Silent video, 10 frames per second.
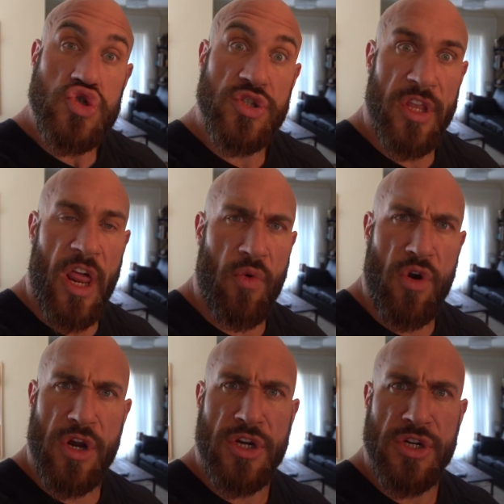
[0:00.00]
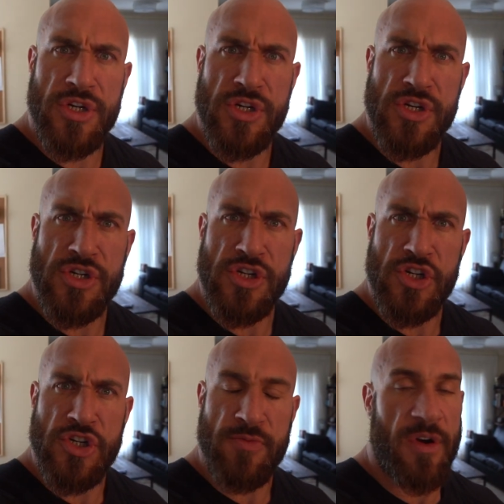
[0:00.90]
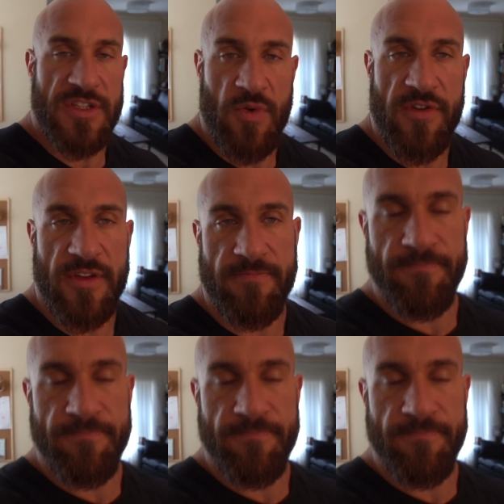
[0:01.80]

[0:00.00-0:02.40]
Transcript: It's a lot of work, but it's worth it.